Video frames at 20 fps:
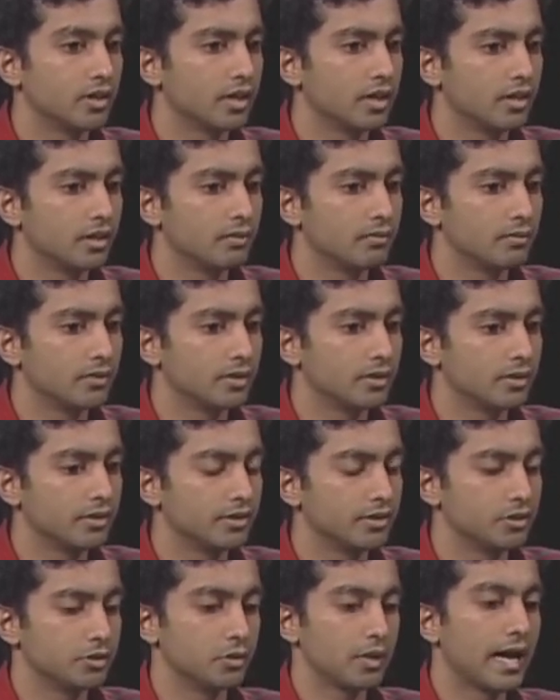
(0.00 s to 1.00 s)

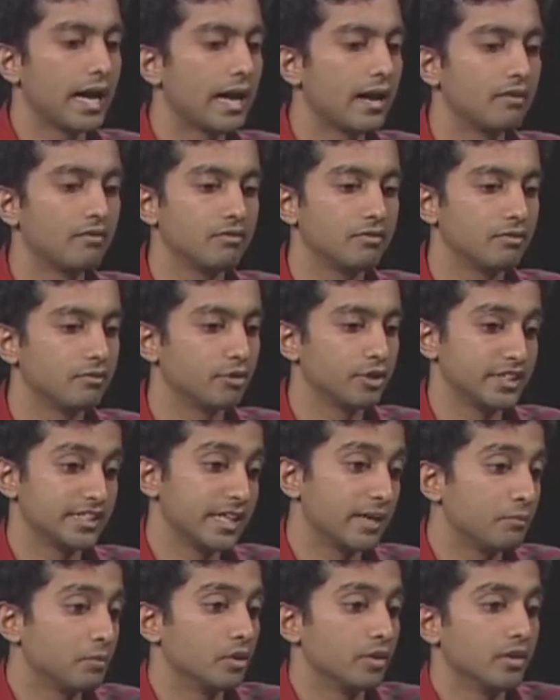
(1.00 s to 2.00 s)
to have, for
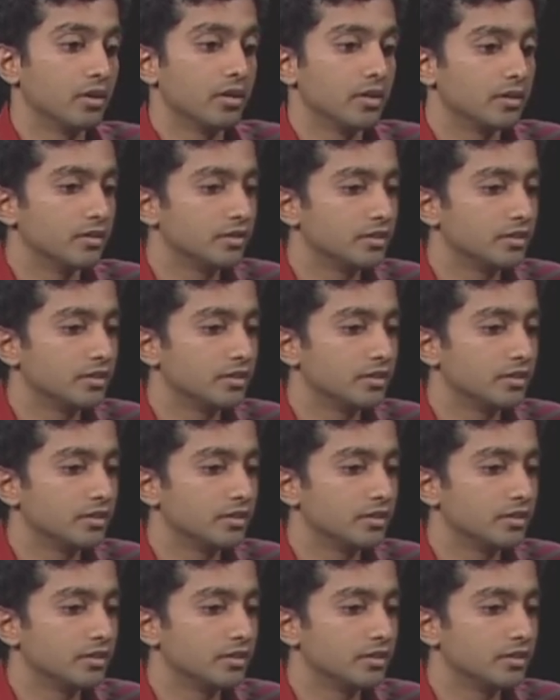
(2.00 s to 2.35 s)
example,